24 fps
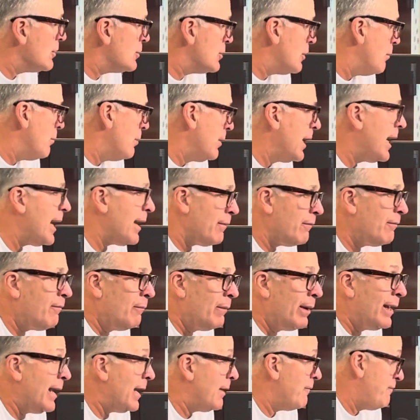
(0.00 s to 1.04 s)
So we
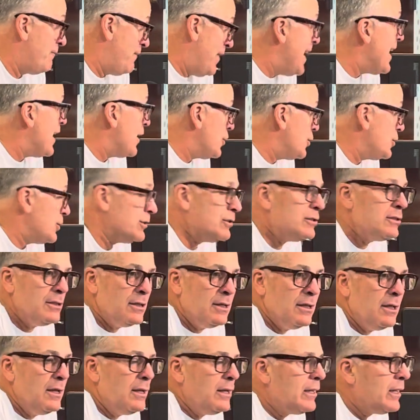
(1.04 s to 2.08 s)
gotta finish,
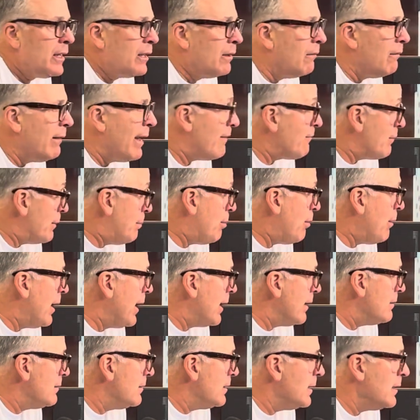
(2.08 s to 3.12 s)
you know, every play,
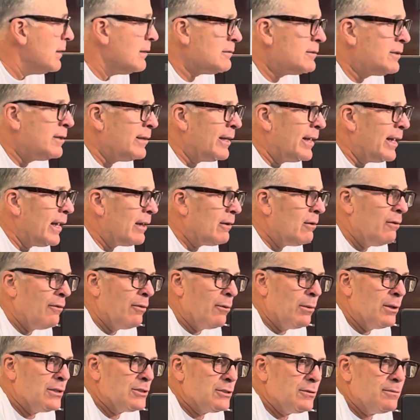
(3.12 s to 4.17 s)
you know, to the echo of the
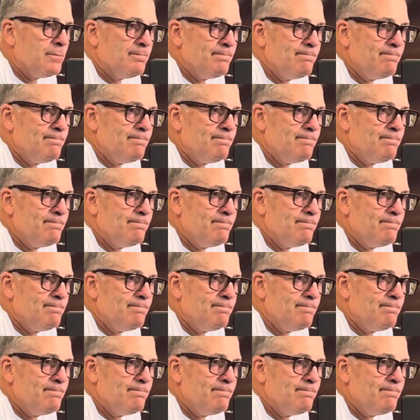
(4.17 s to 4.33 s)
whistle.